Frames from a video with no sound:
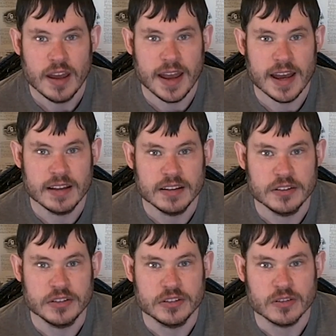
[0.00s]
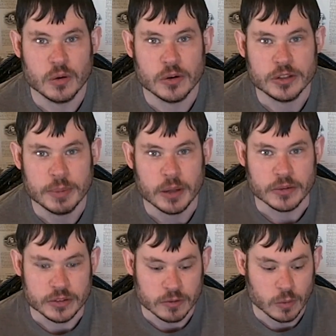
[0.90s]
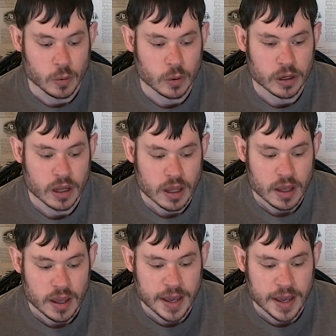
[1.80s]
and this is, of course, about the Civil War,